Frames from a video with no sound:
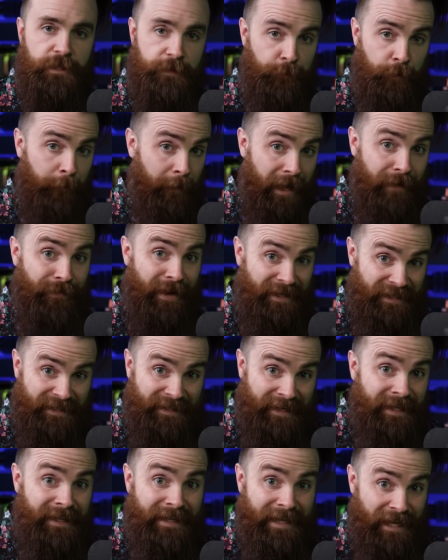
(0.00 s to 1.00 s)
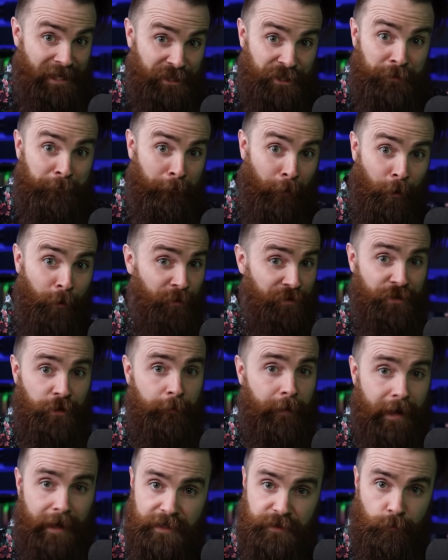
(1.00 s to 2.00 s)
Someone may have accidentally exposed
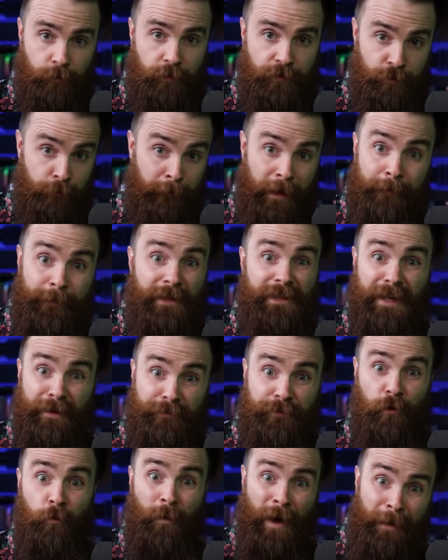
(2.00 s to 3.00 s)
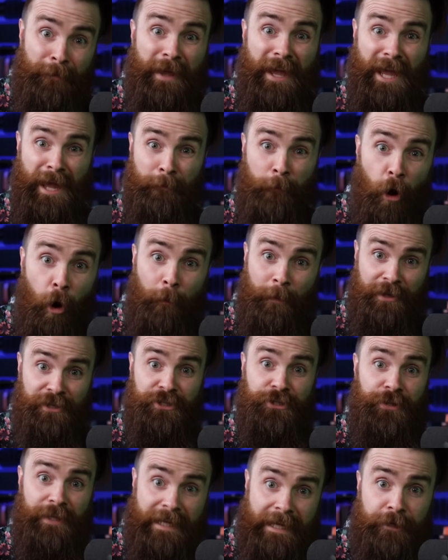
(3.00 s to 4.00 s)
their passwords or maybe left their webcam
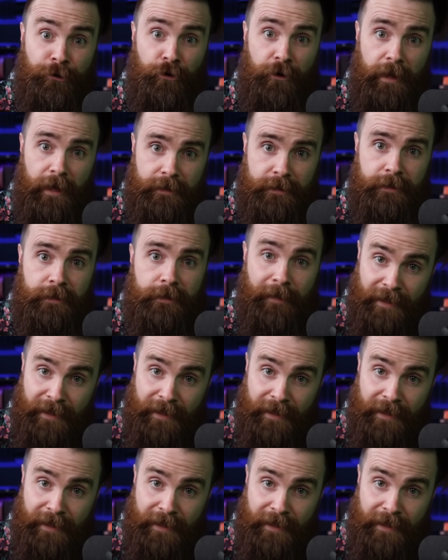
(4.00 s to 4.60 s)
open to the internet.